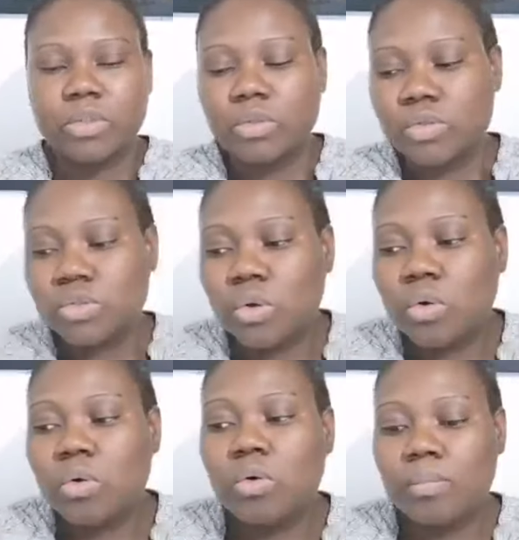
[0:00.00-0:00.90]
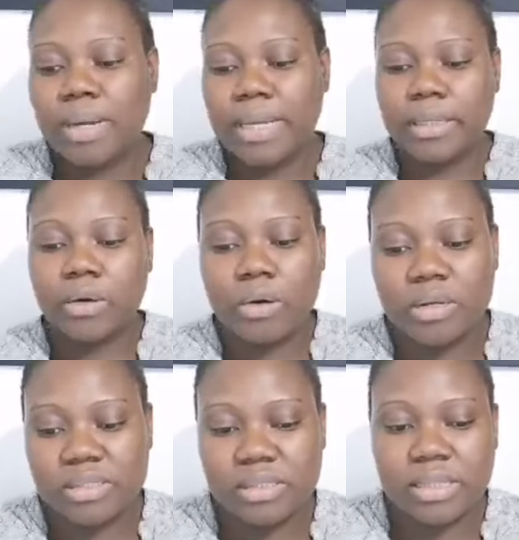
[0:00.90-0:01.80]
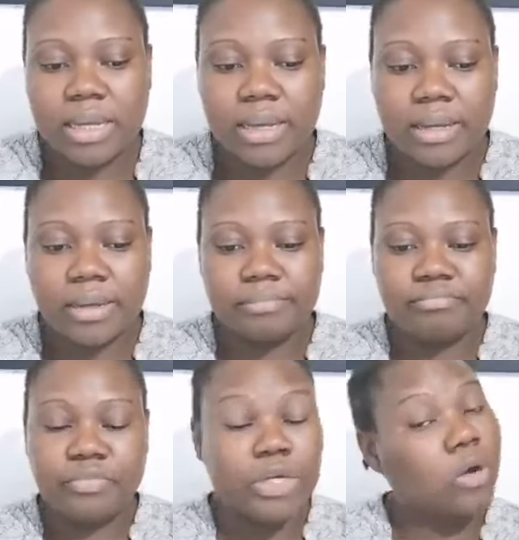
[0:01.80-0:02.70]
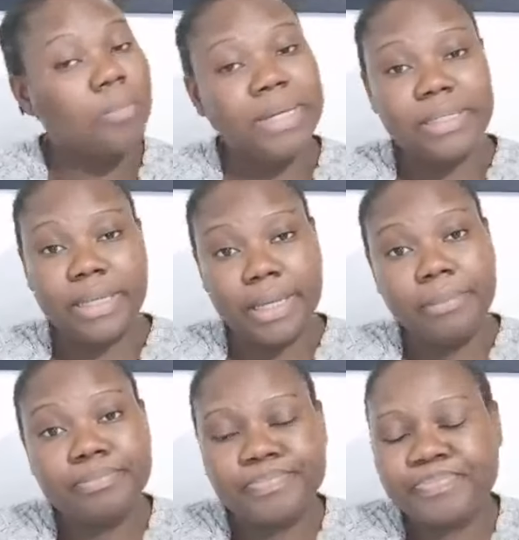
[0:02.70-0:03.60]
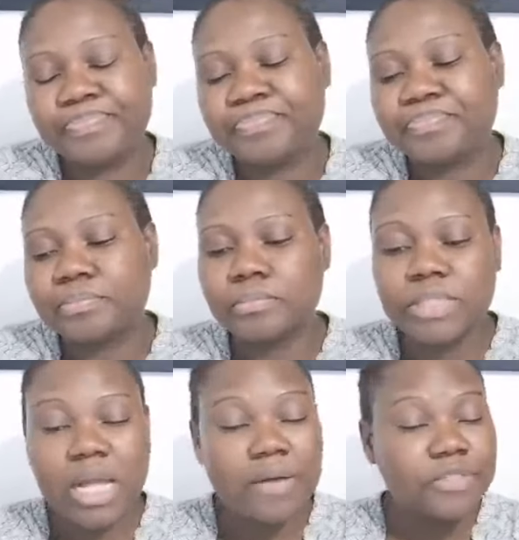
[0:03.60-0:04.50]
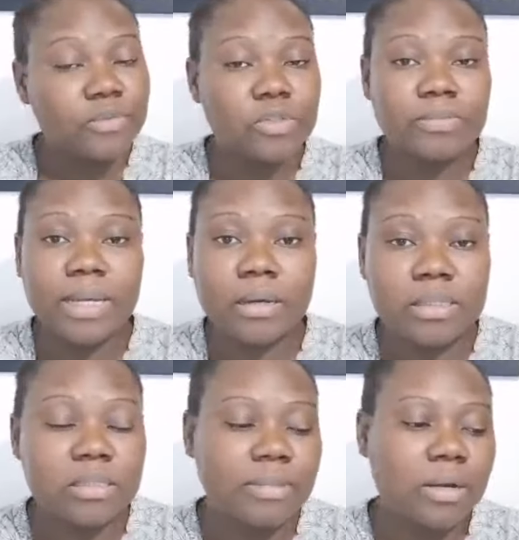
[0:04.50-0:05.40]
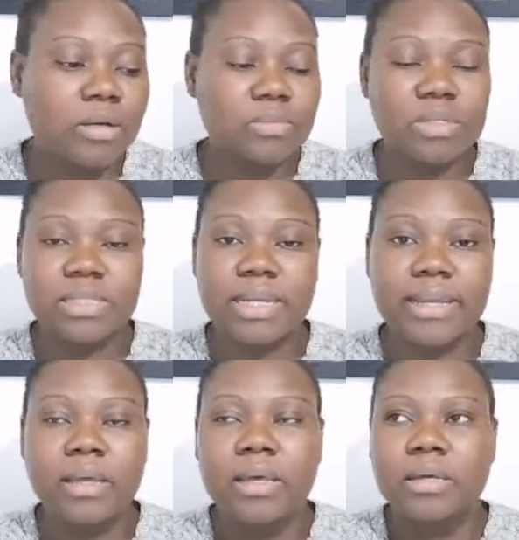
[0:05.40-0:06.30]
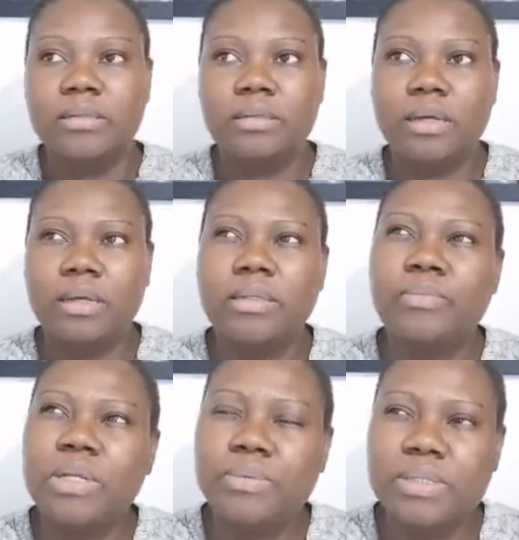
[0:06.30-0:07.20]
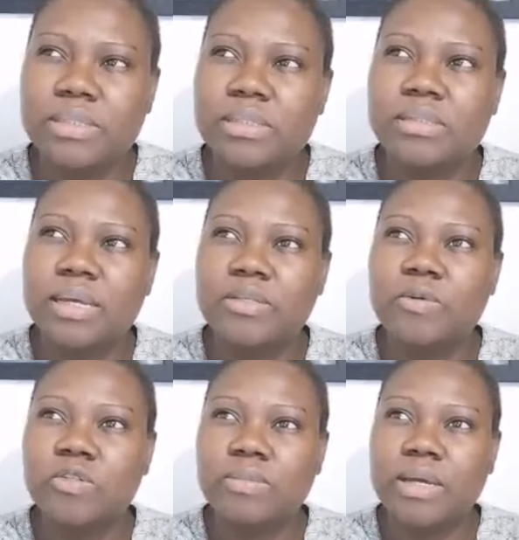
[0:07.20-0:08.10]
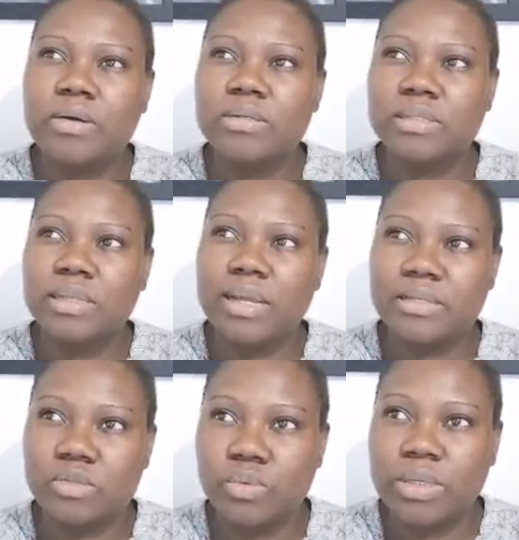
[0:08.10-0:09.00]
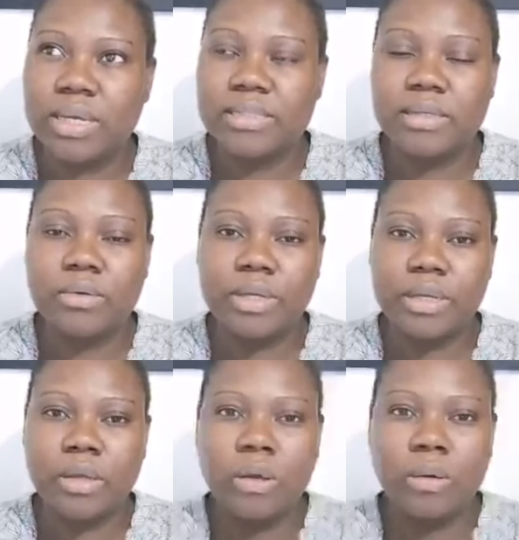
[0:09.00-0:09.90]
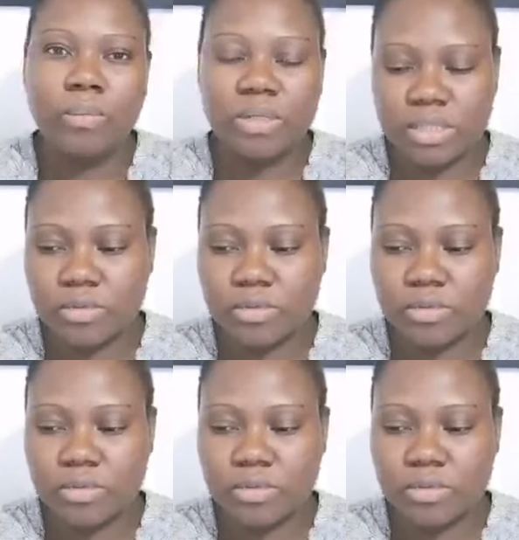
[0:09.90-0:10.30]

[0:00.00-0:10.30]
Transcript: So my cousin that recommend him, I spoke to my cousin. My cousin was like, I think when it was it, I spoke to my cousin last week. I say, okay, what it?